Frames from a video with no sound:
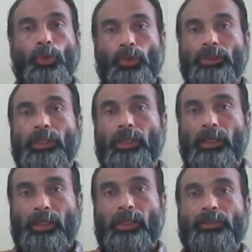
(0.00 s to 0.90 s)
know the
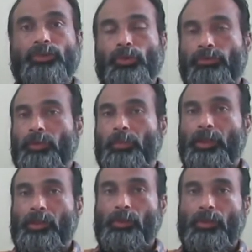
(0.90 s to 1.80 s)
index of a
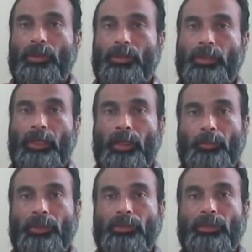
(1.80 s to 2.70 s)
particular
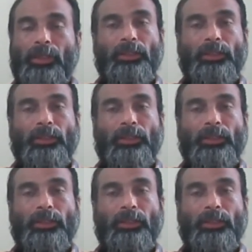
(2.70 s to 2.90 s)
element,